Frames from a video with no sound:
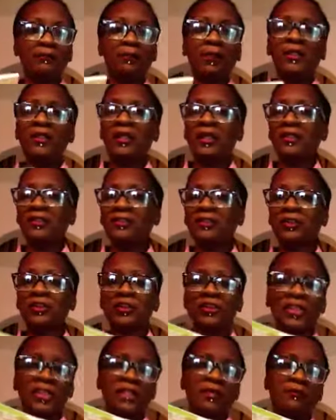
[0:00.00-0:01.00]
want to also
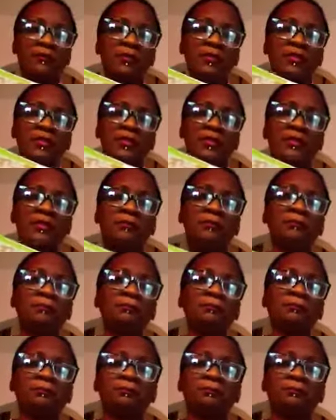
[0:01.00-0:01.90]
share with you